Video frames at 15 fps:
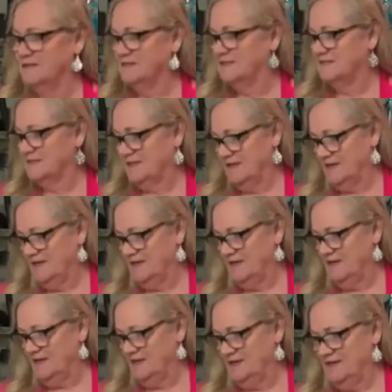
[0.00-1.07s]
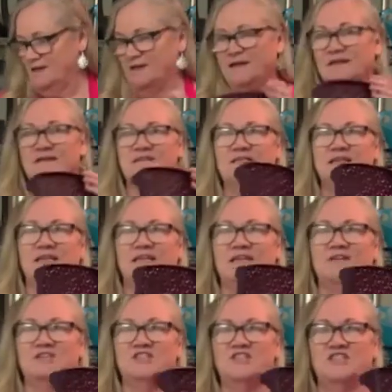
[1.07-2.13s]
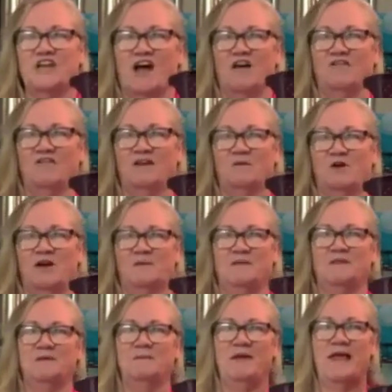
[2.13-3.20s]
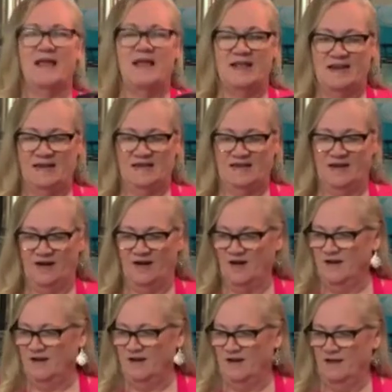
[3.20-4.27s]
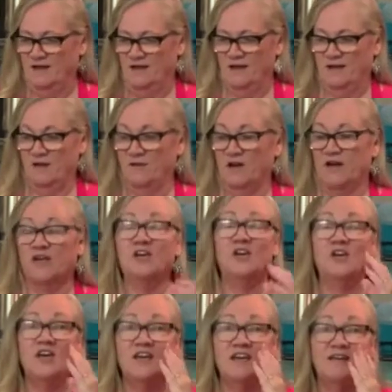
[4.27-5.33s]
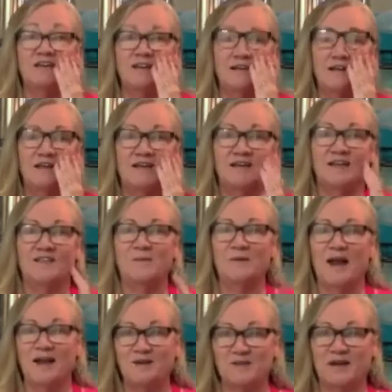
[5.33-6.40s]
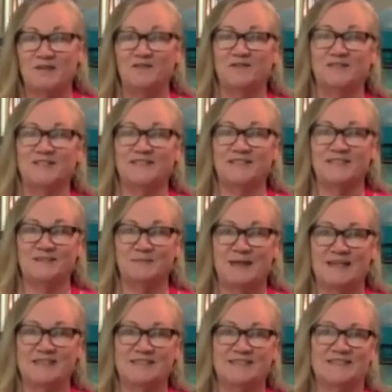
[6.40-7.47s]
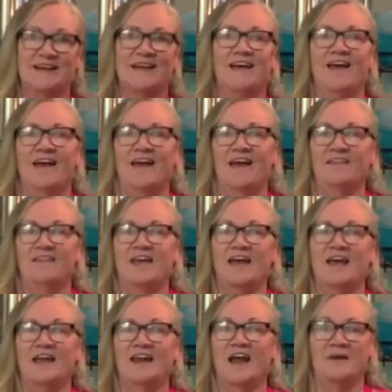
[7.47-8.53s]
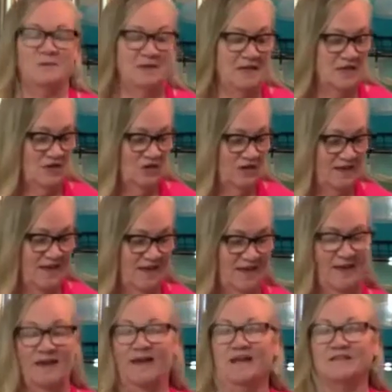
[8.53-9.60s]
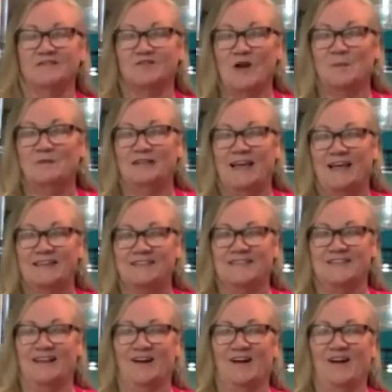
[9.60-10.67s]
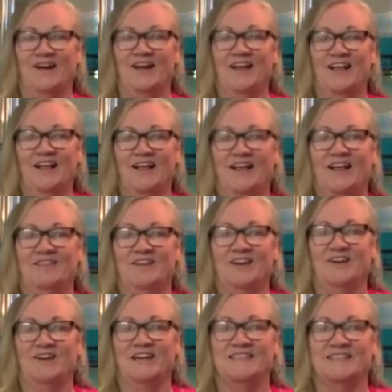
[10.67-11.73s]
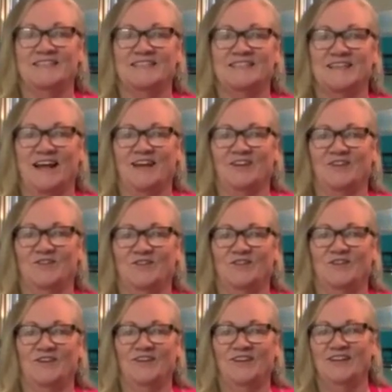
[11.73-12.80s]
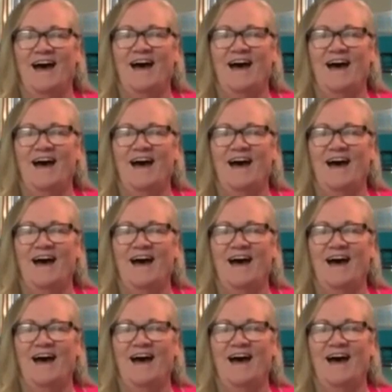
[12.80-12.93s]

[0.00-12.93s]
Let's see a little shelf, and we're going to put the bacon in here. We're going to cook it in the microwave for 6 minutes, and then I'm going to cook scrambled eggs in there in the grease. Isn't that cool?